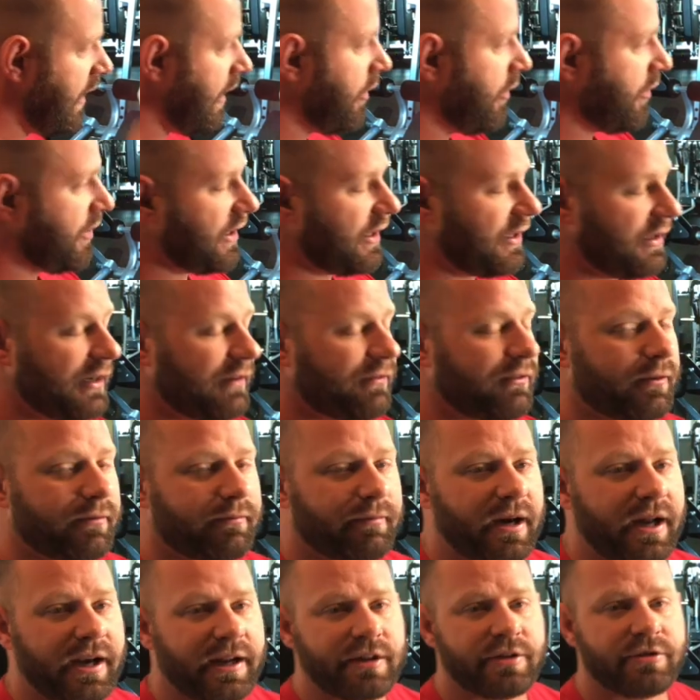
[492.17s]
with a different
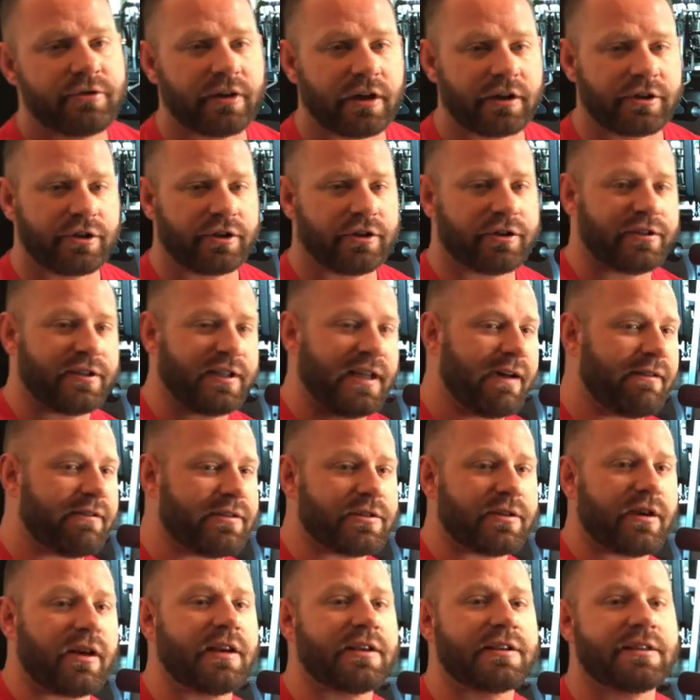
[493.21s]
body structure, so that
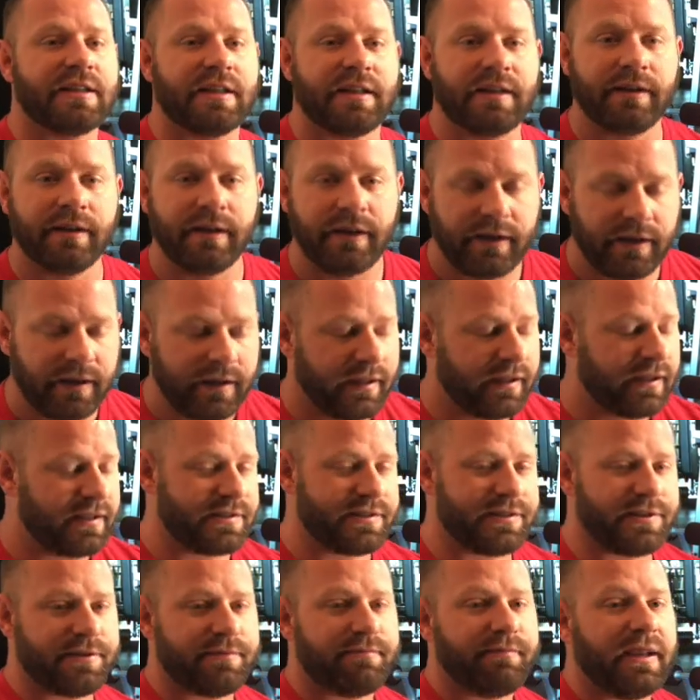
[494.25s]
was Austin.
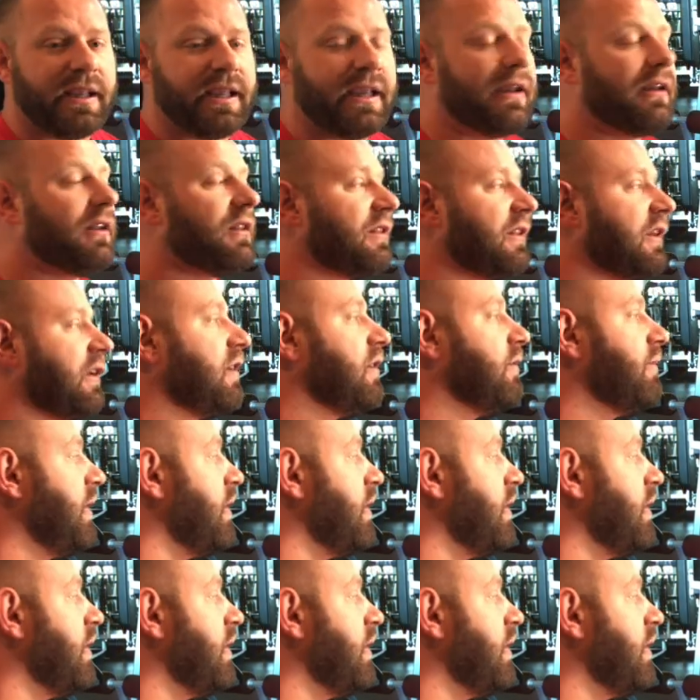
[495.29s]
This is me, a little